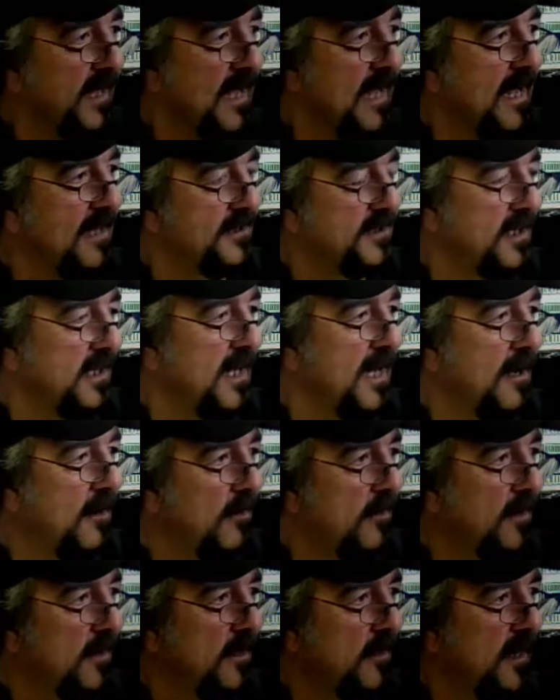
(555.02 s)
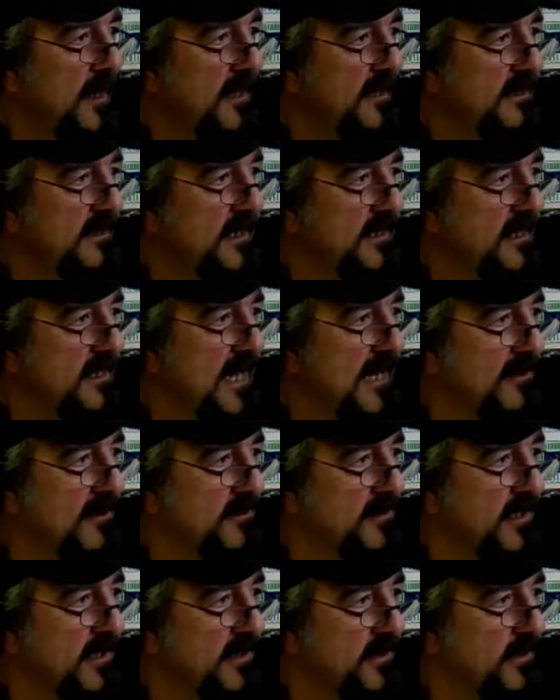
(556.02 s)
ask you how you think
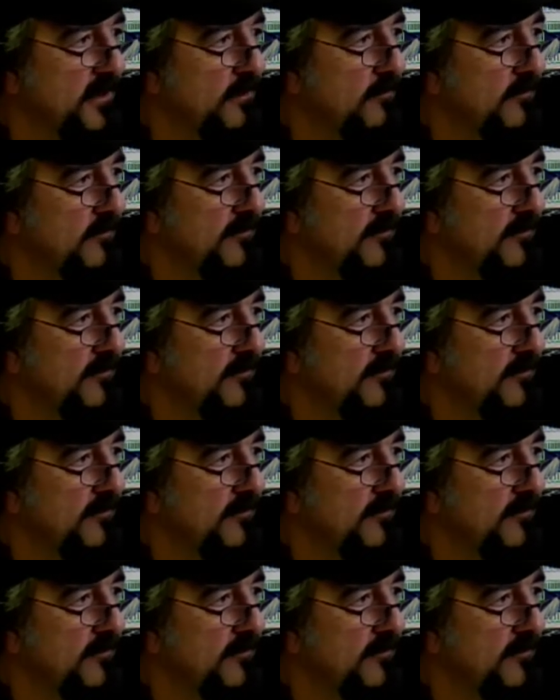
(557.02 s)
Tiger's going to do.